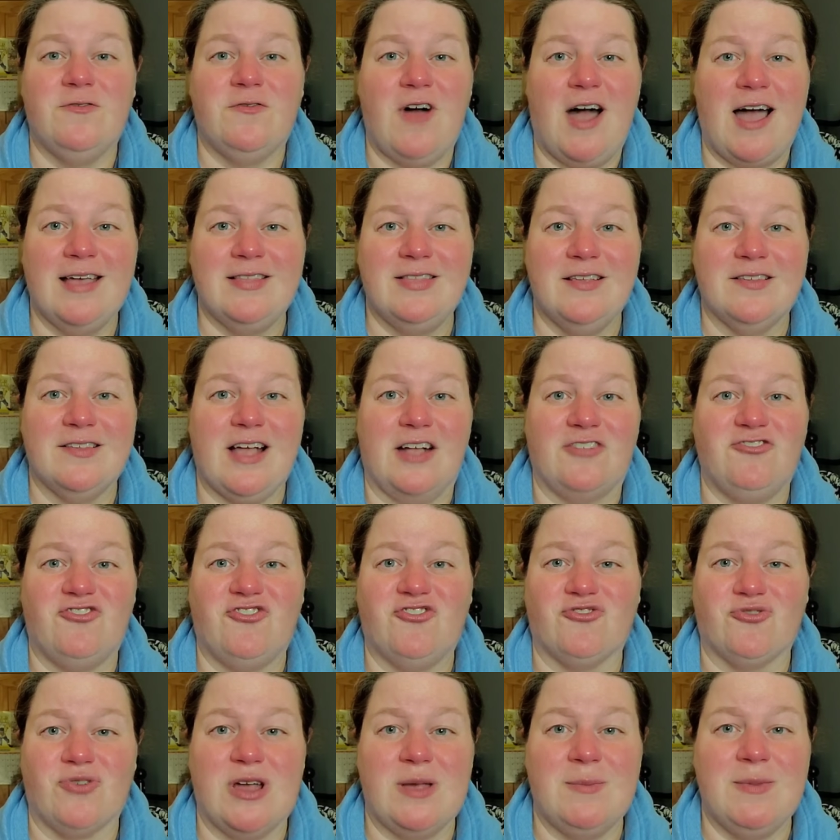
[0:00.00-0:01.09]
find this on
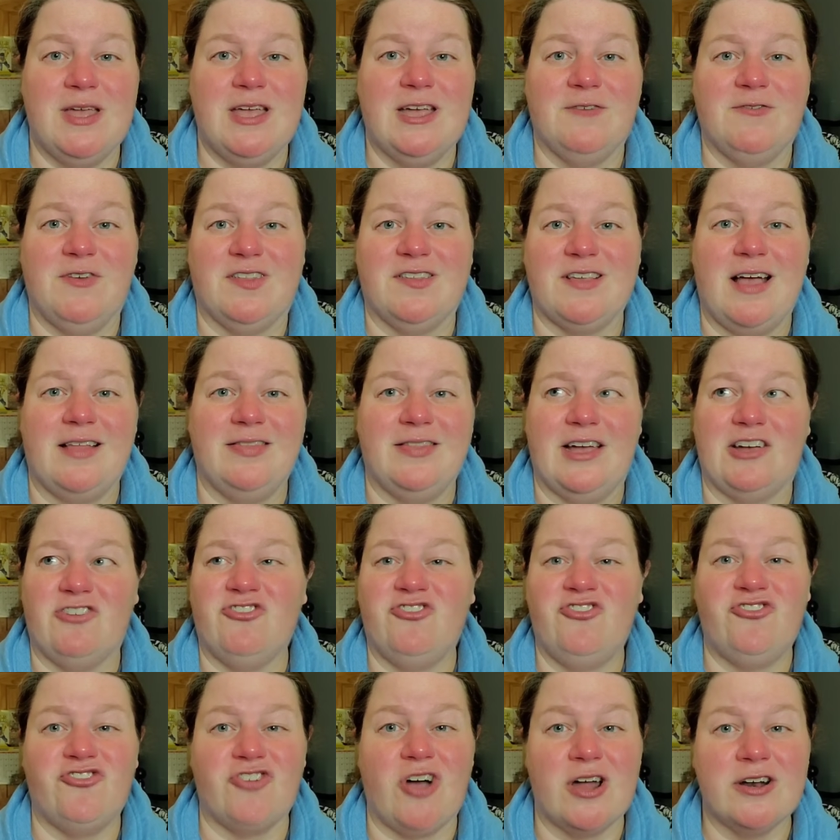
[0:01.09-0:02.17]
streaming, if it's on like
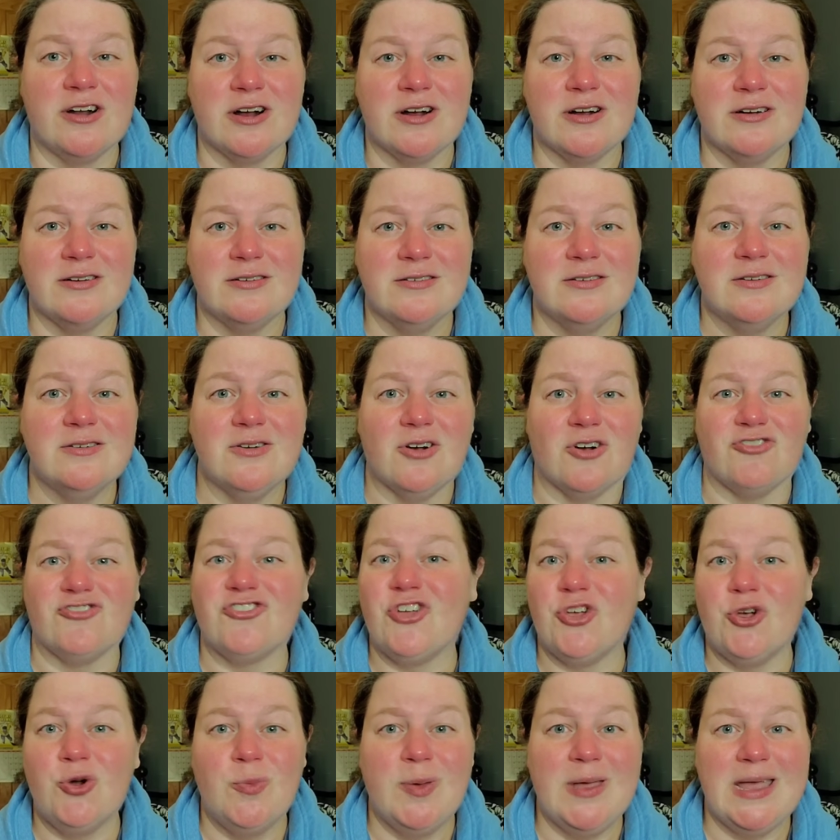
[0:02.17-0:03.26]
Shudder or
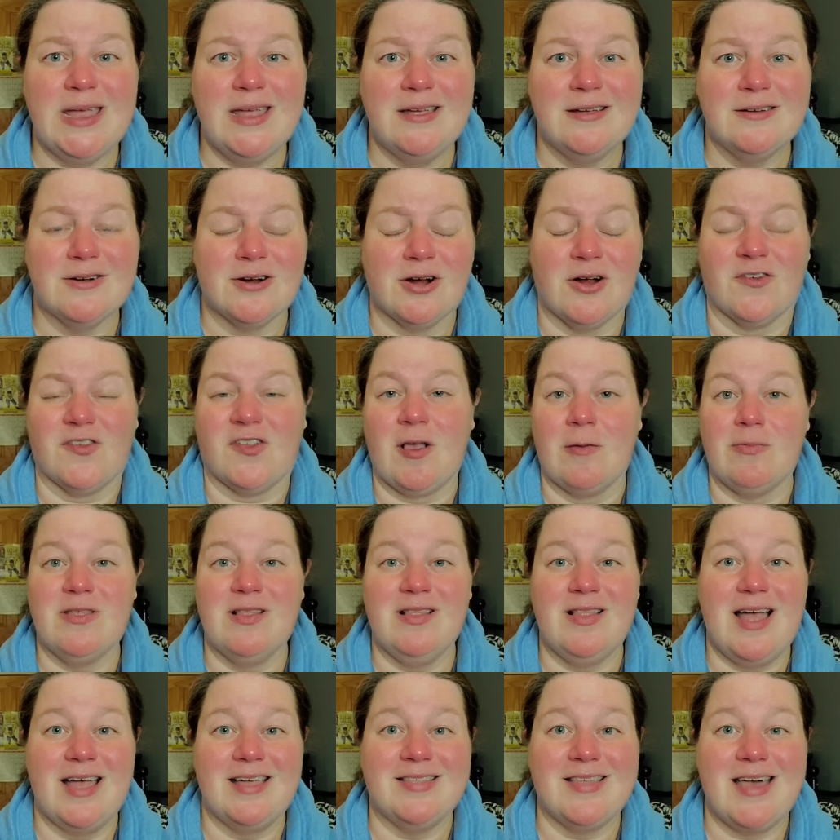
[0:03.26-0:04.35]
Tubi or something
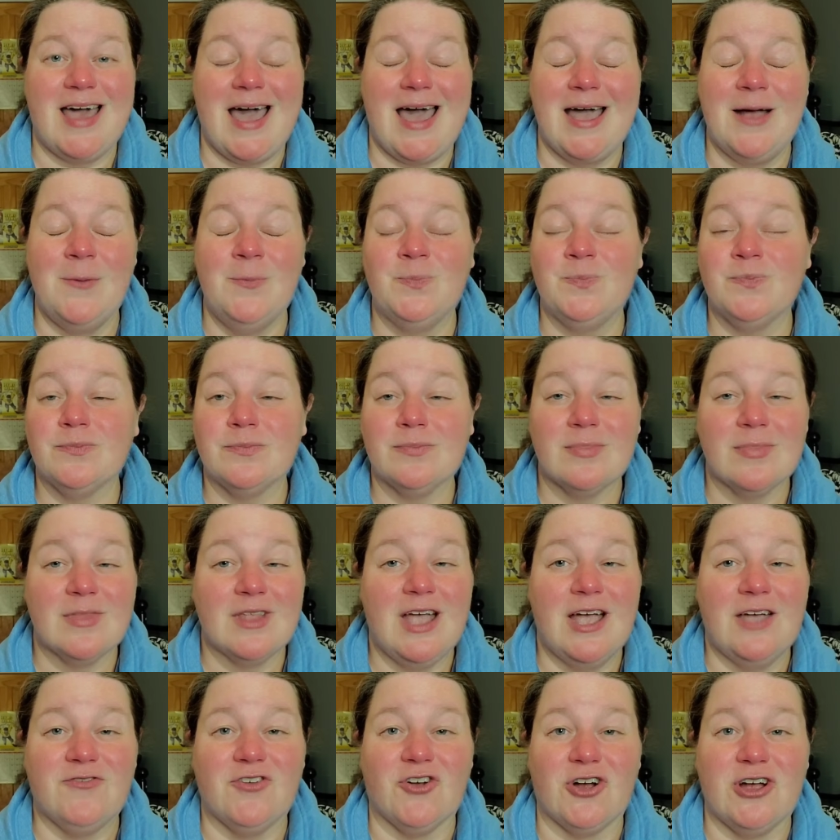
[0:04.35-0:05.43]
like that,
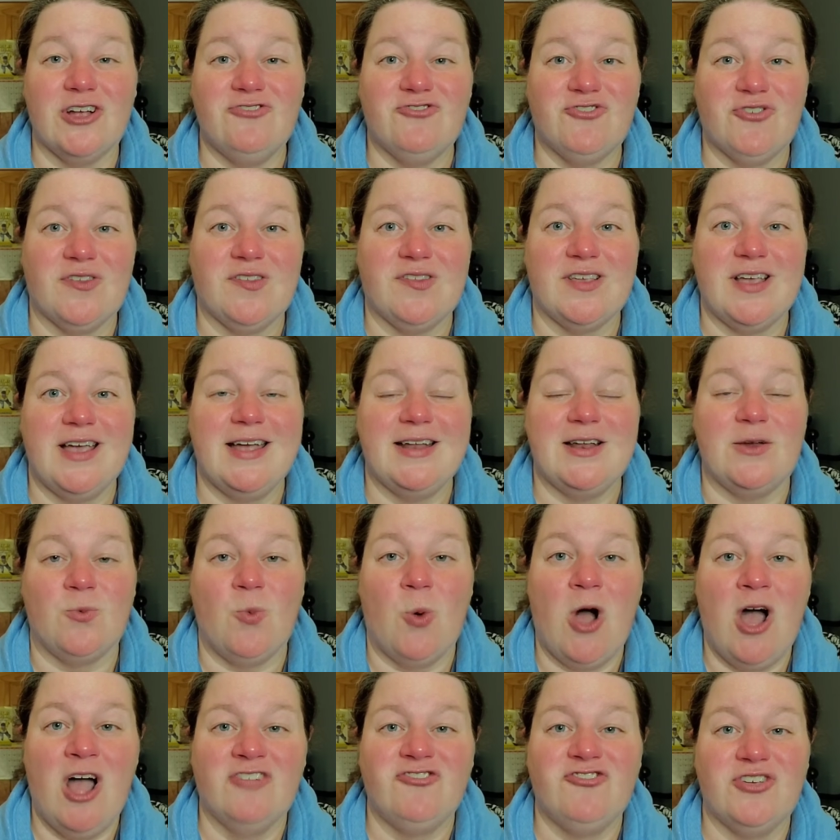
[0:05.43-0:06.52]
if you're interested in
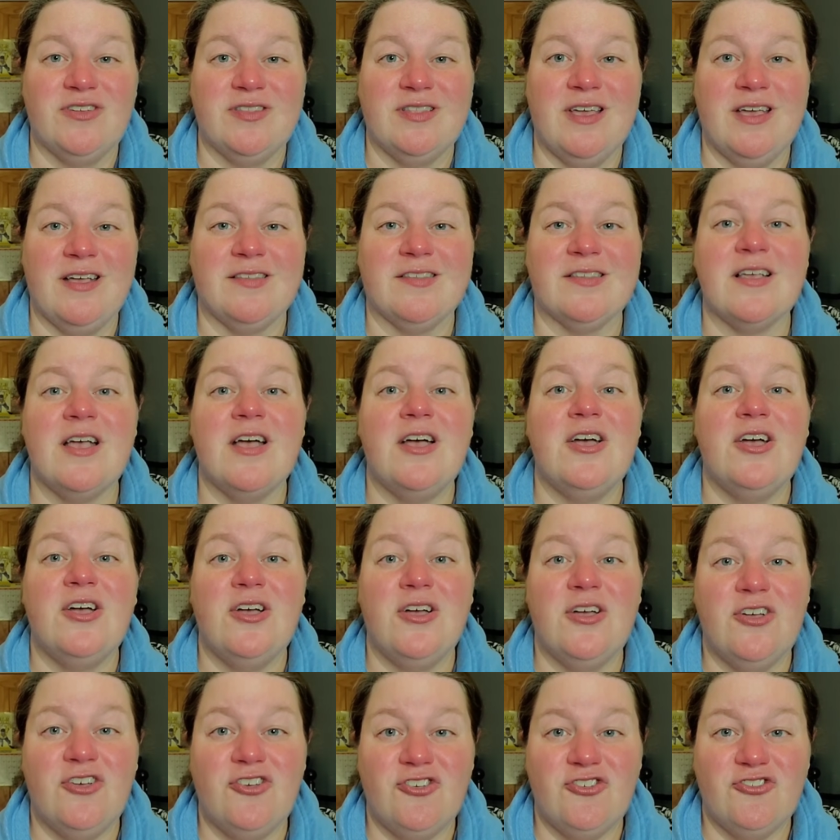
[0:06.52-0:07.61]
watching this,
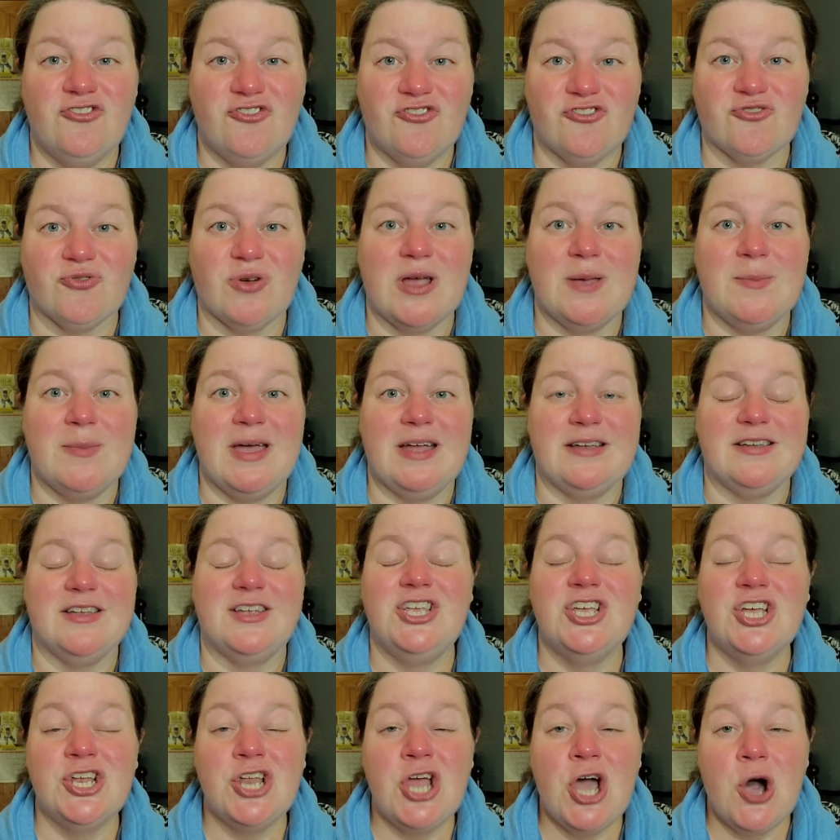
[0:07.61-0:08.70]
stream it.
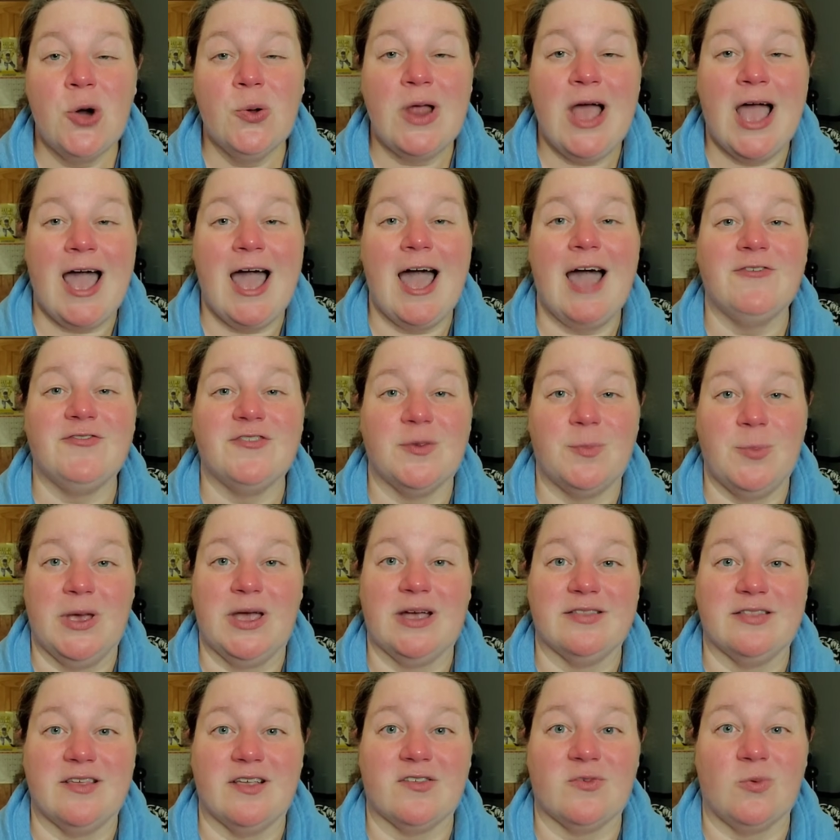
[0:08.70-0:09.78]
You don't have to
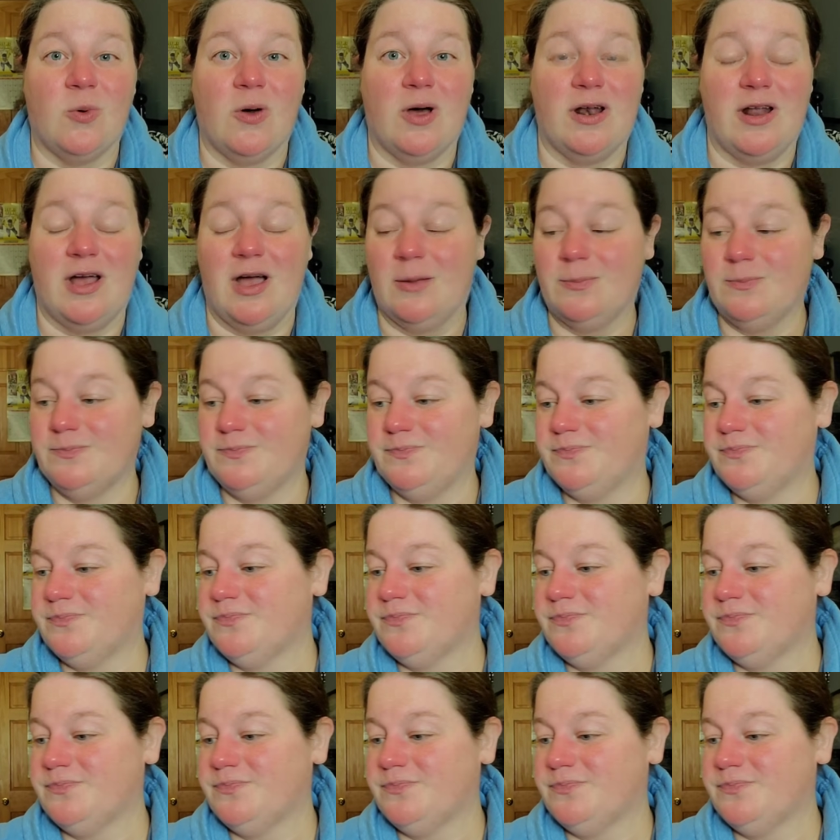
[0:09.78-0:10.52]
pick this one up.